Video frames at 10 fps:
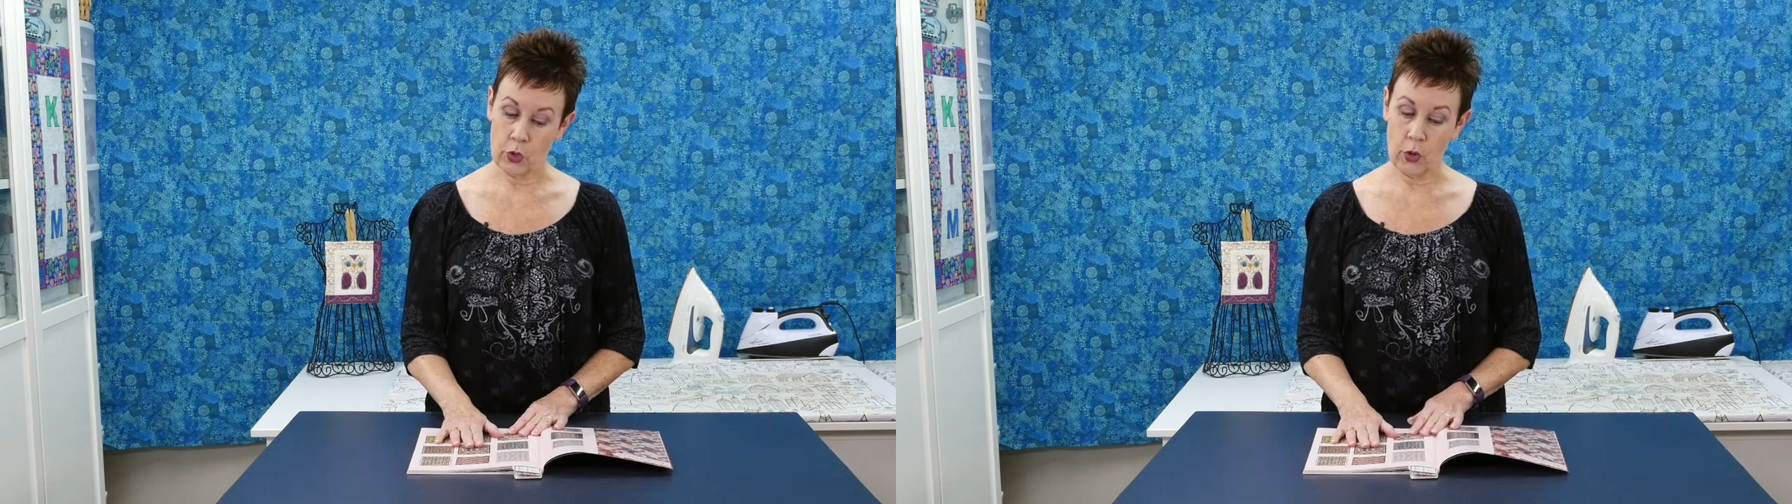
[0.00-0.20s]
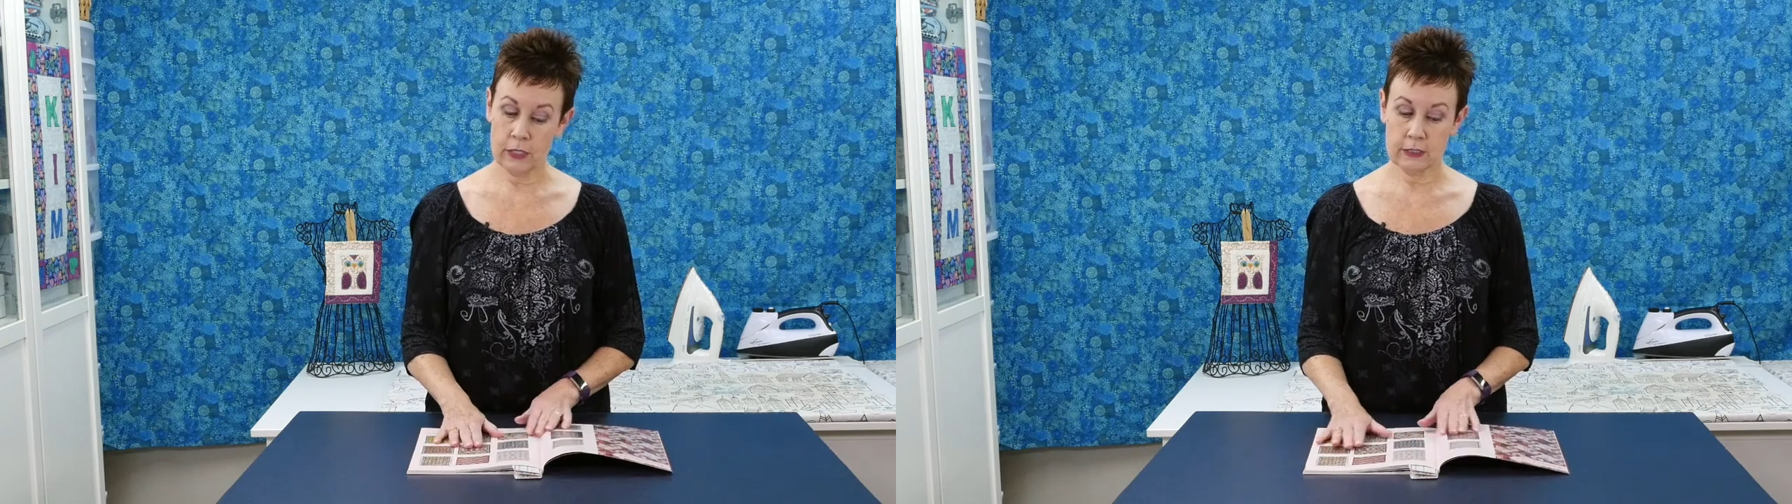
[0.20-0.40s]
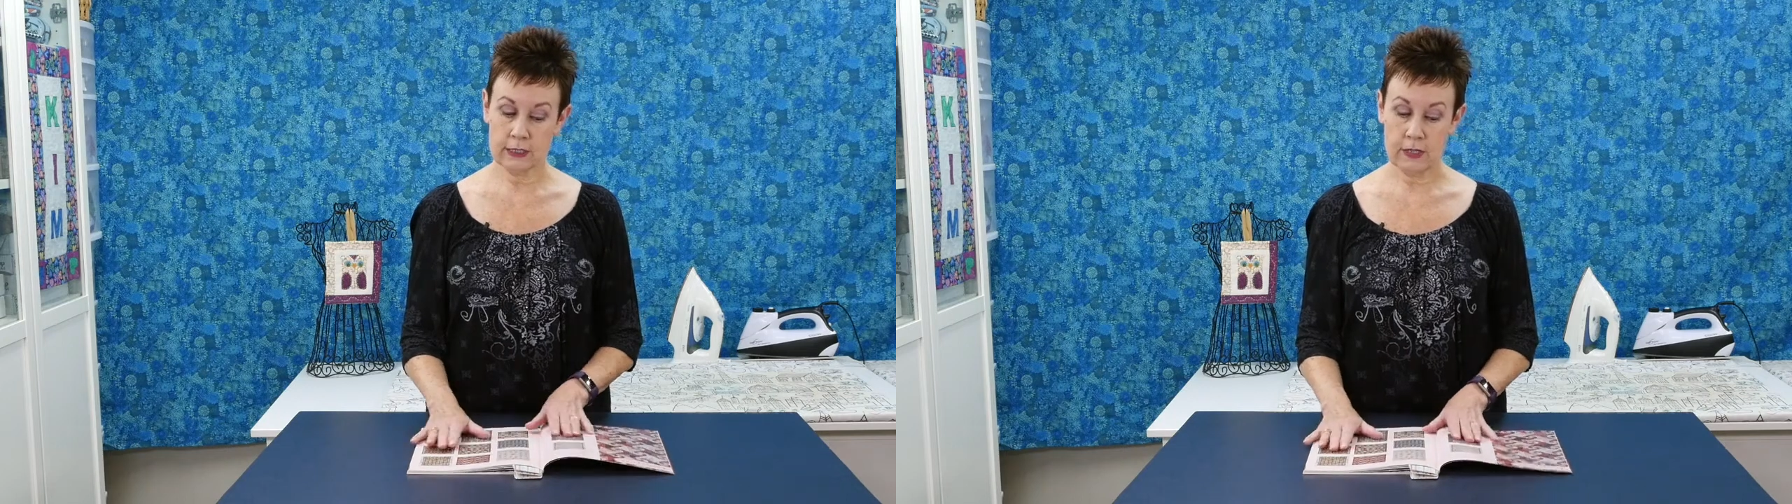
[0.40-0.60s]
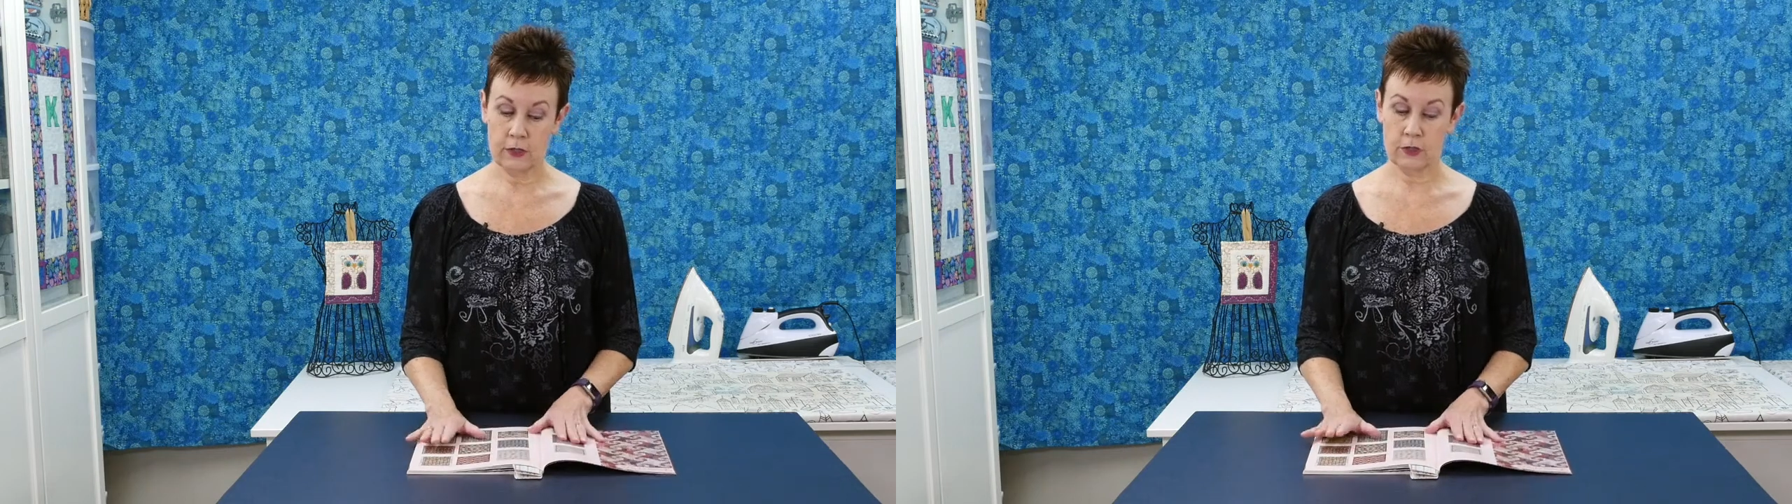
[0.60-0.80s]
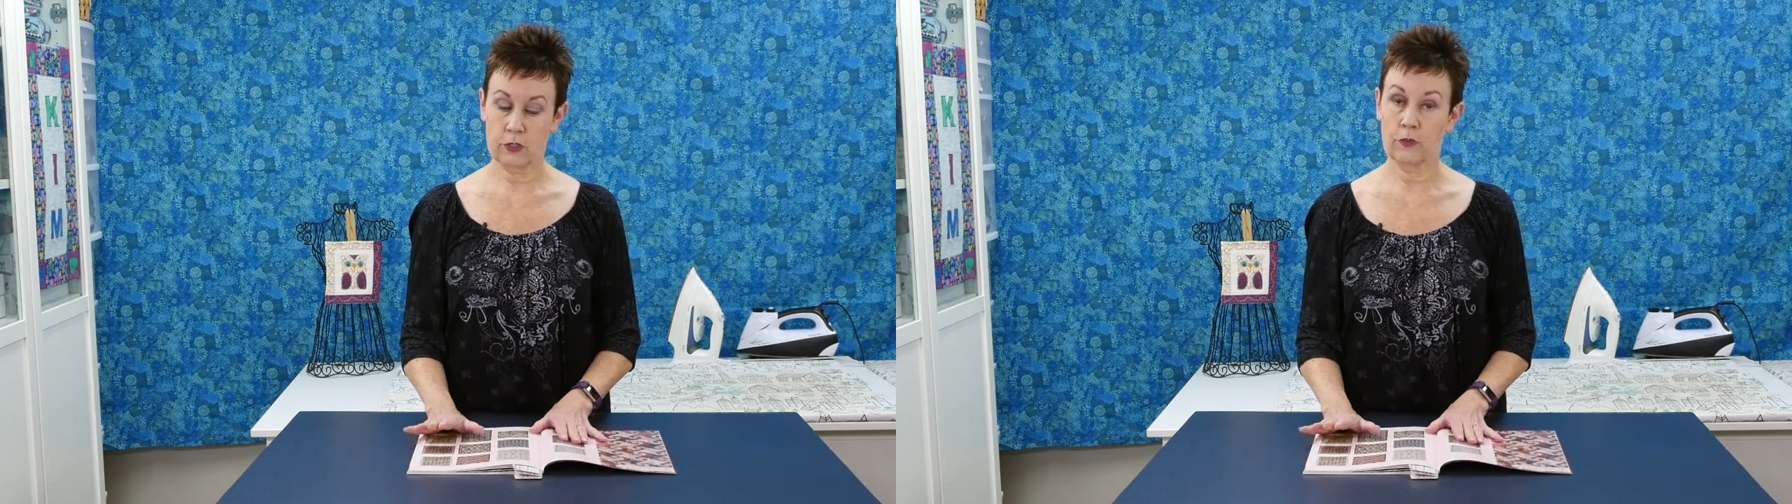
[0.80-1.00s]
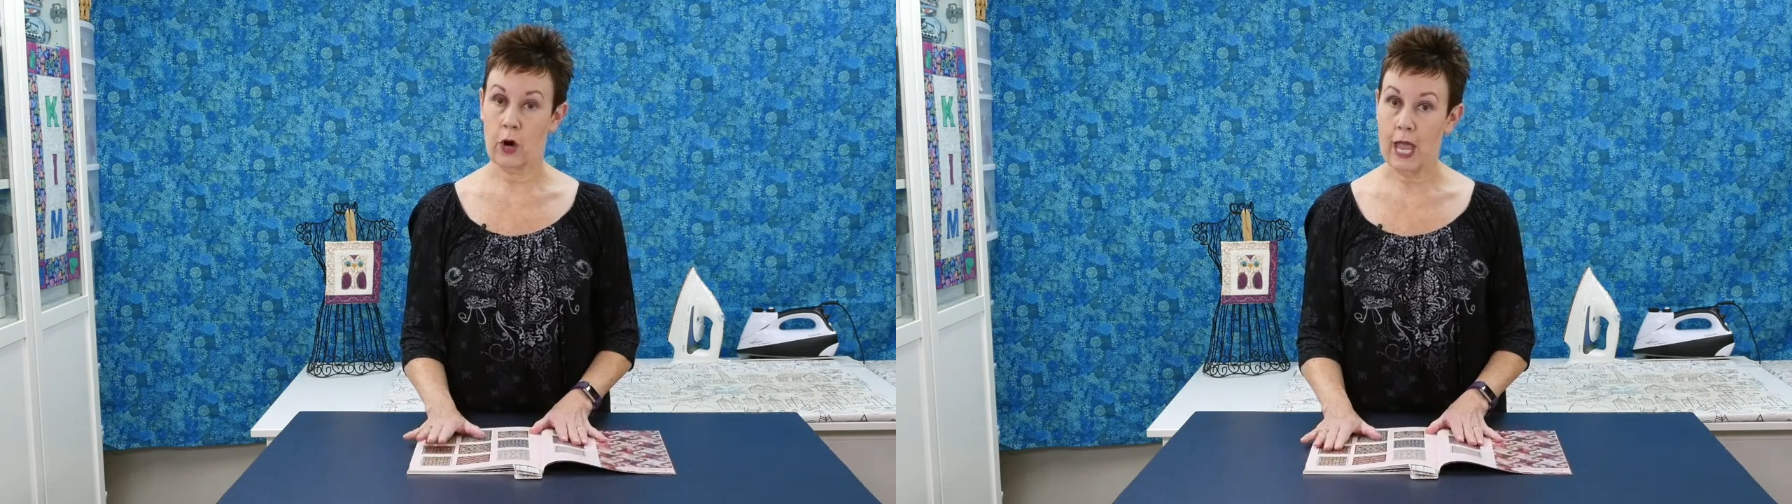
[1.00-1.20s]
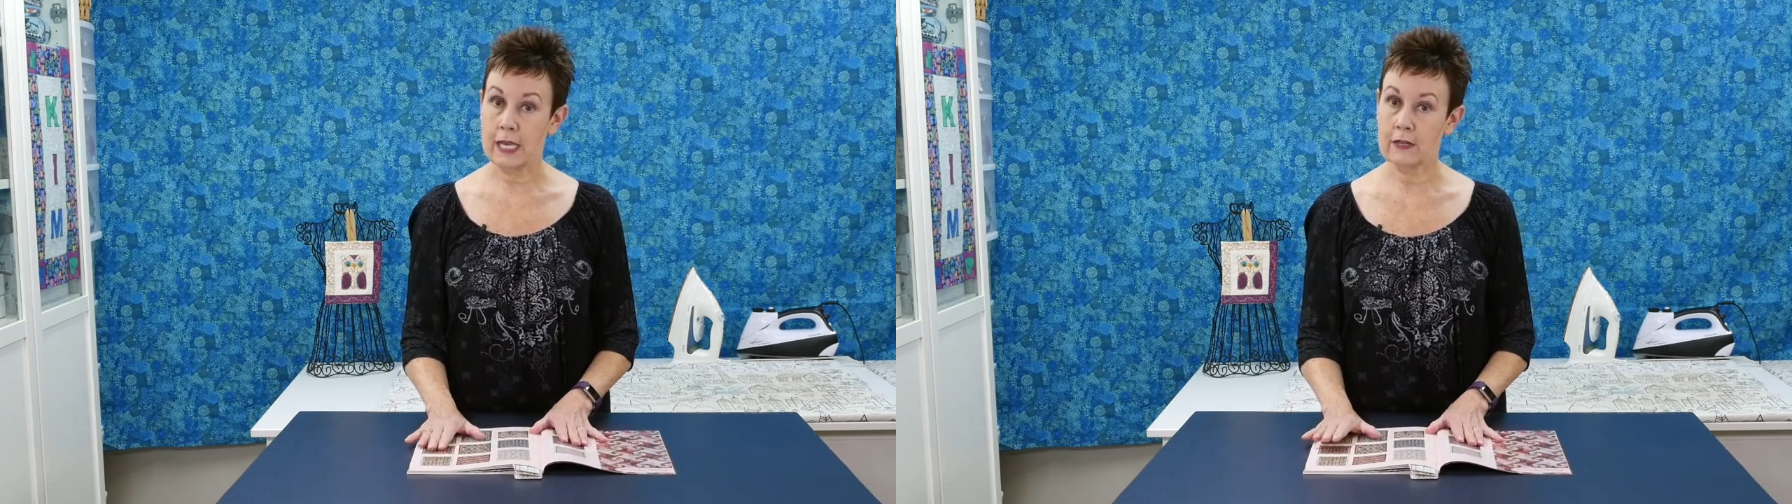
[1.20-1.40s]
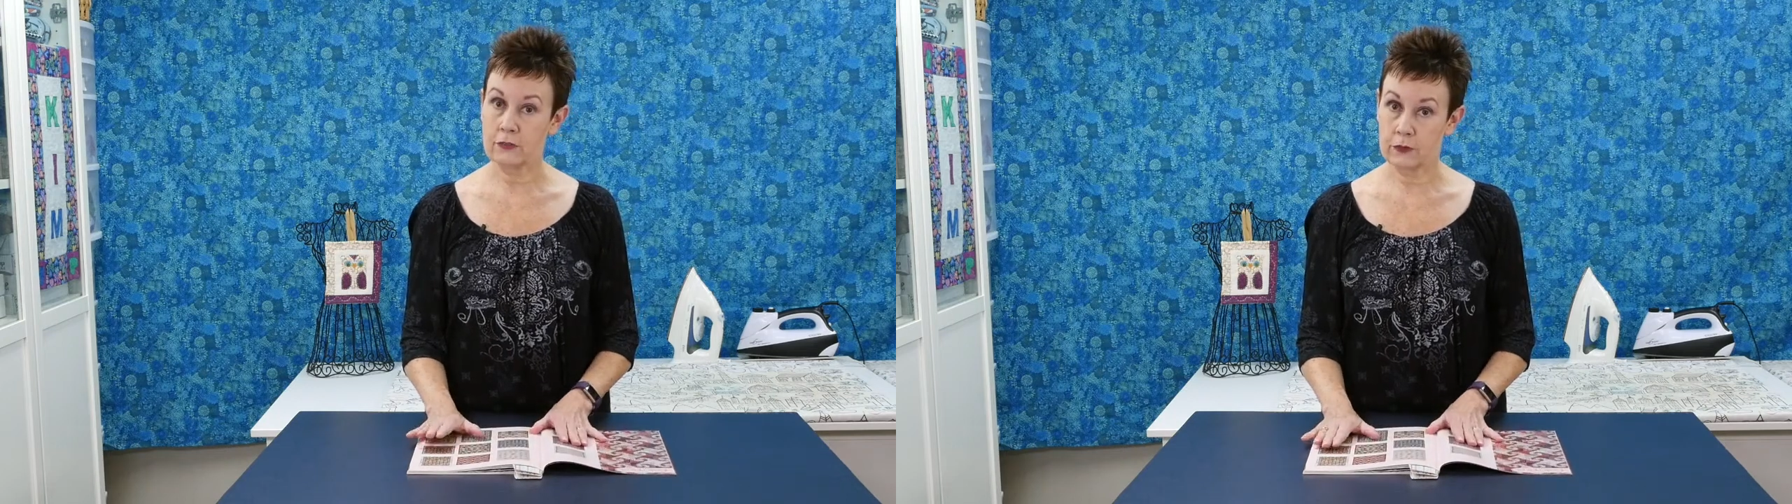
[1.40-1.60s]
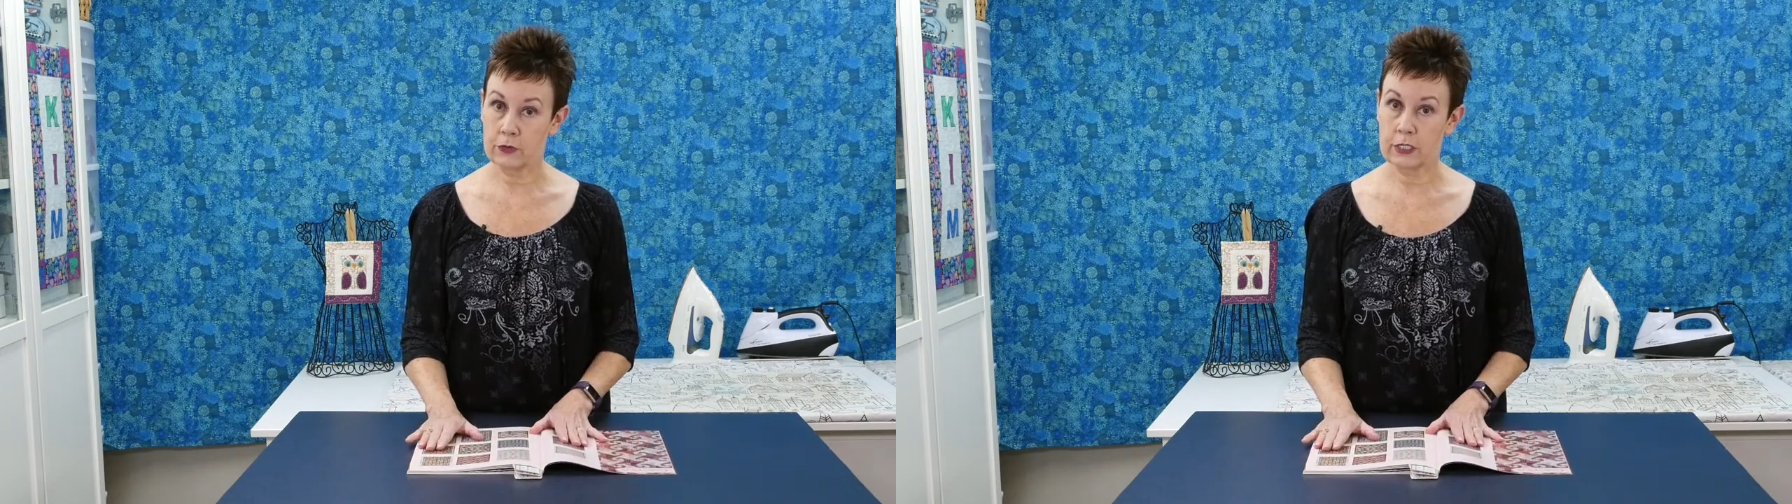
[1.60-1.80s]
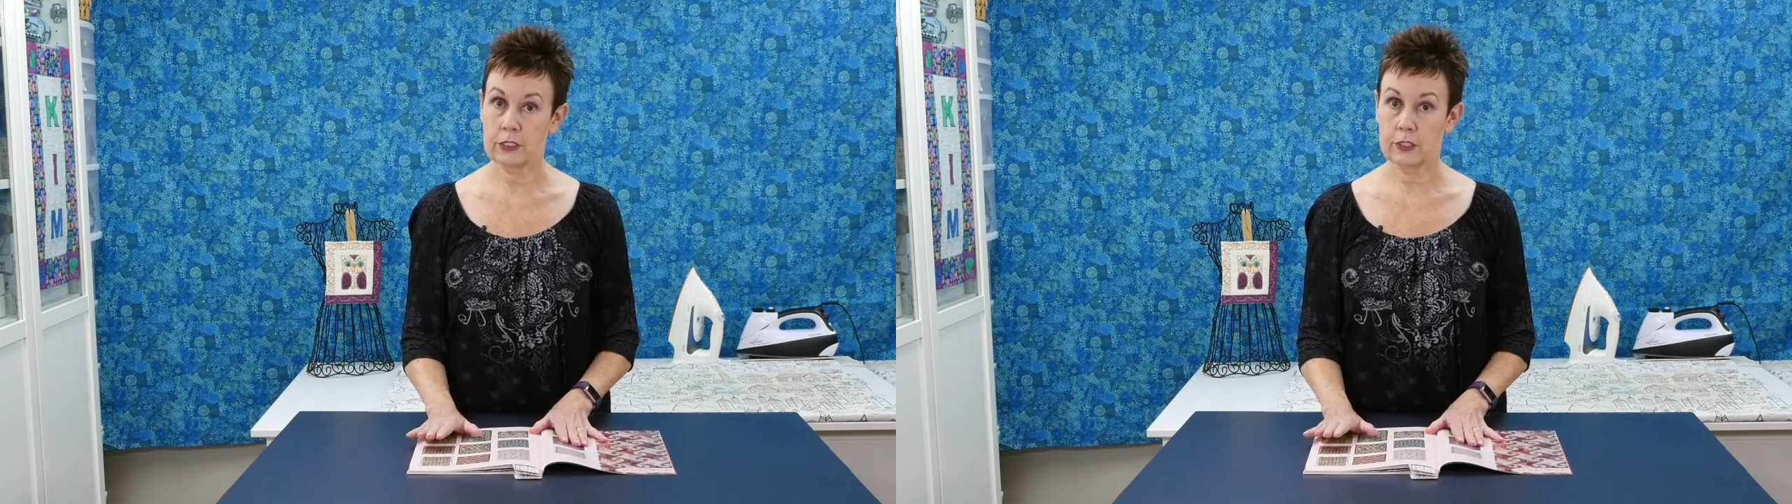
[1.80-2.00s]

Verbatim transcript: going to see that there's a variety of different